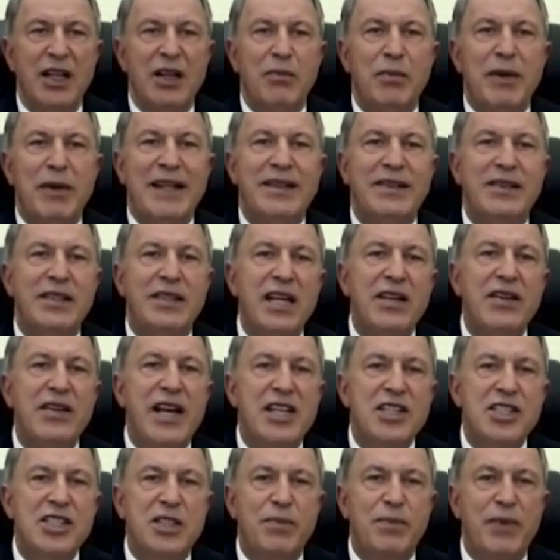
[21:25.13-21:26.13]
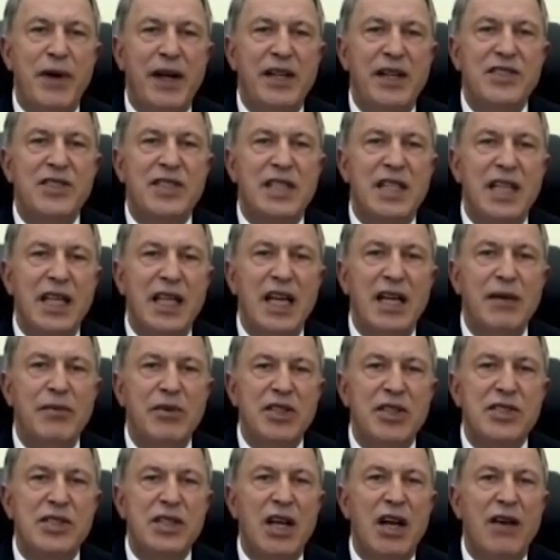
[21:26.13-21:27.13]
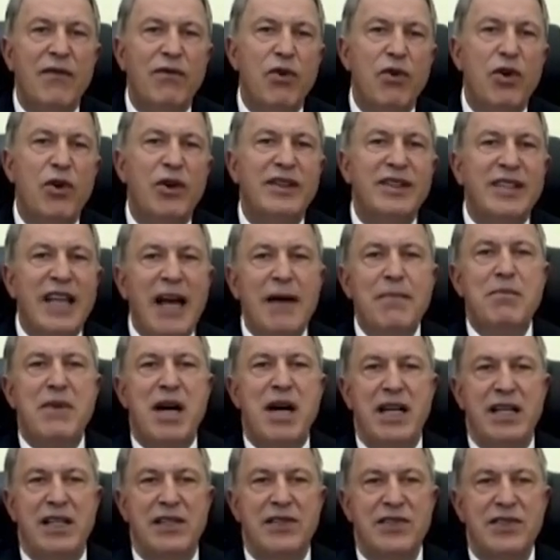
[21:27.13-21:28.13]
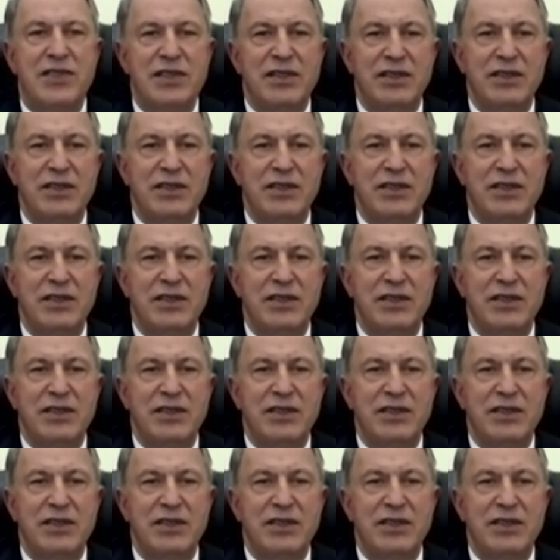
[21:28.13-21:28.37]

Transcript: but their airspace claim is for 10 miles.